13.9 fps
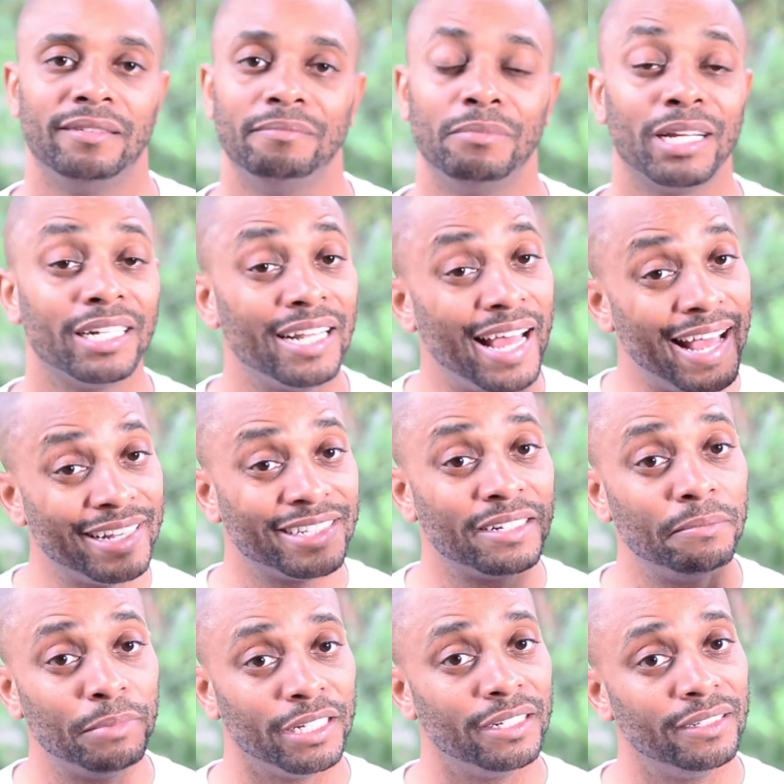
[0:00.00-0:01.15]
But it has to
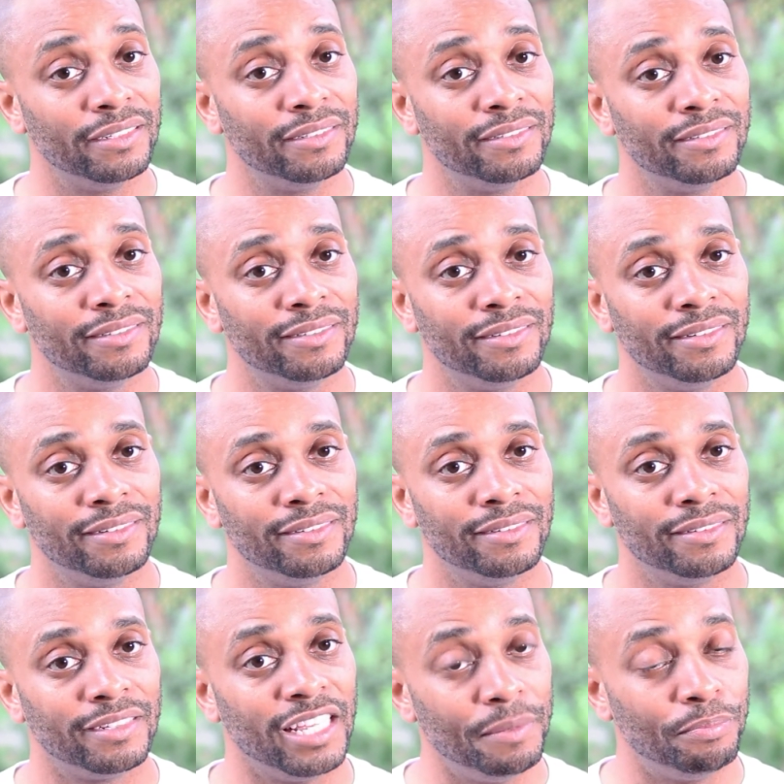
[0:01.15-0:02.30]
be,
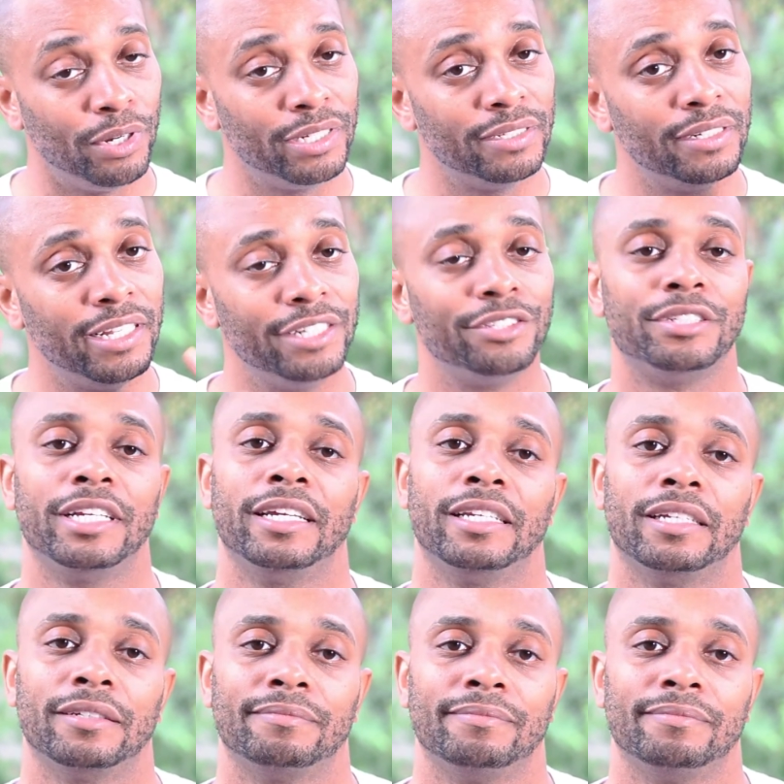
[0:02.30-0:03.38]
key point, entertaining.